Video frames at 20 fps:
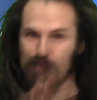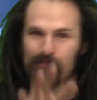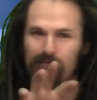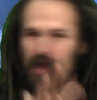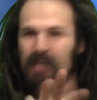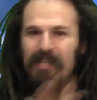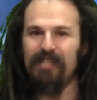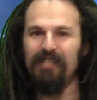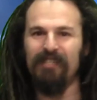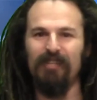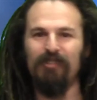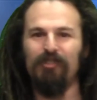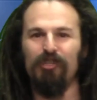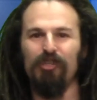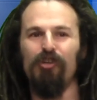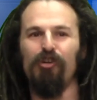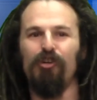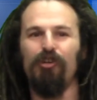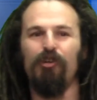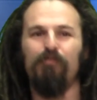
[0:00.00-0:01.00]
your monies into
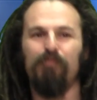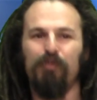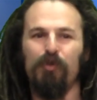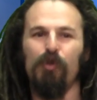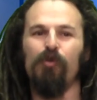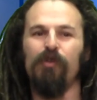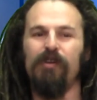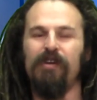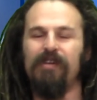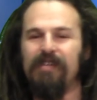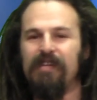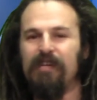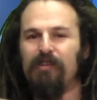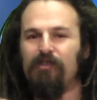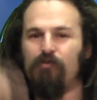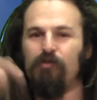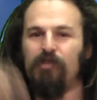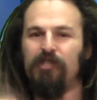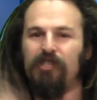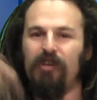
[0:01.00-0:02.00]
your computer and
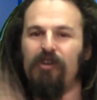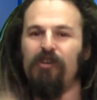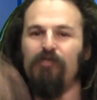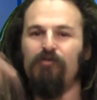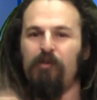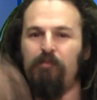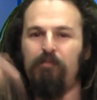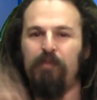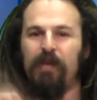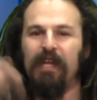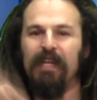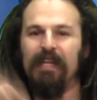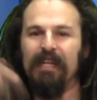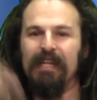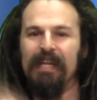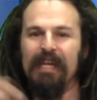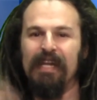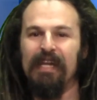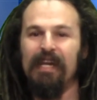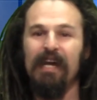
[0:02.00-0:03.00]
hit return
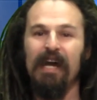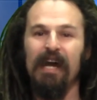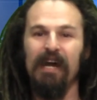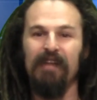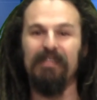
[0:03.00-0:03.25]
repeatedly.